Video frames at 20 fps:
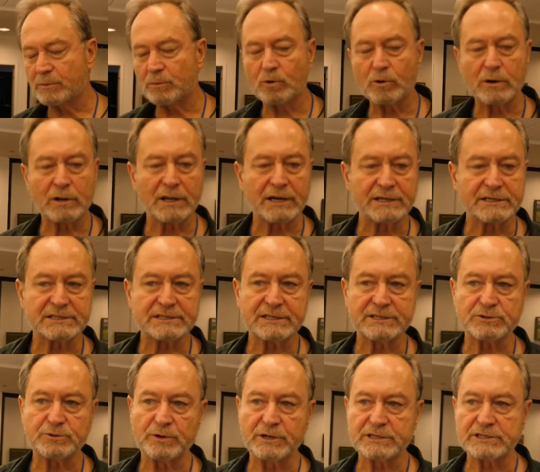to immortalize
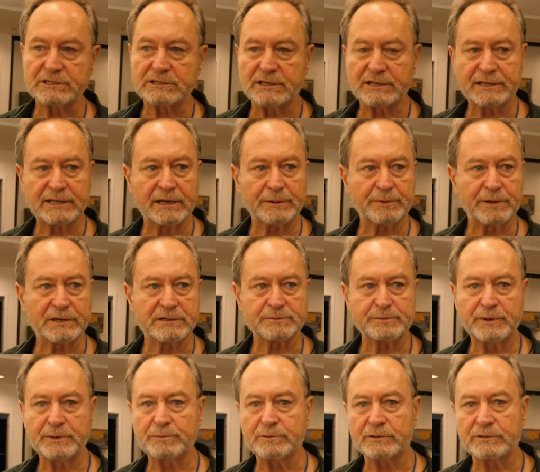situations like that because
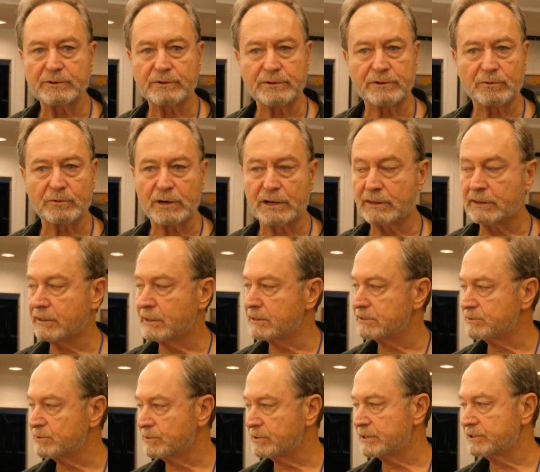people are doing the right
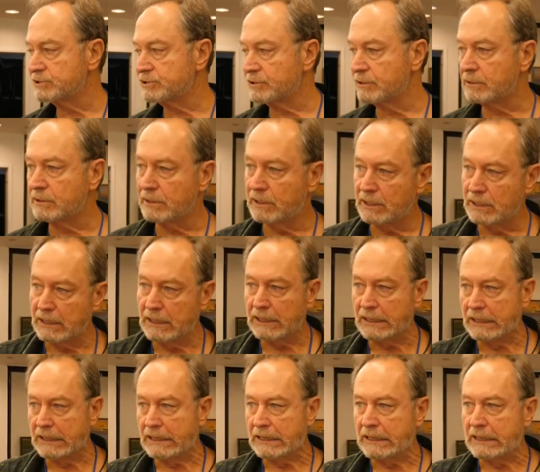things when they should.
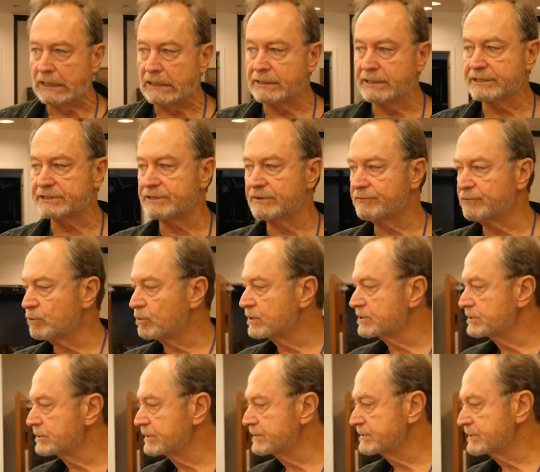This,
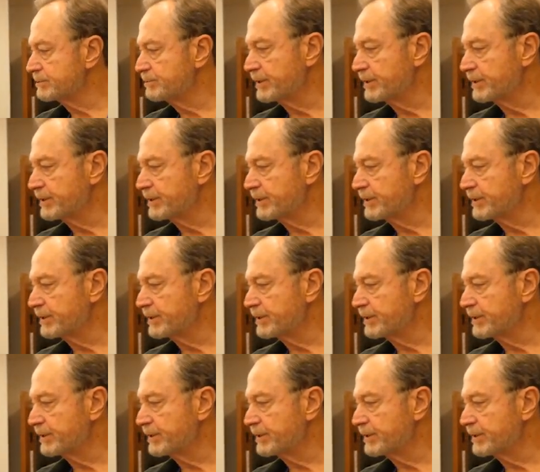unfortunately, is a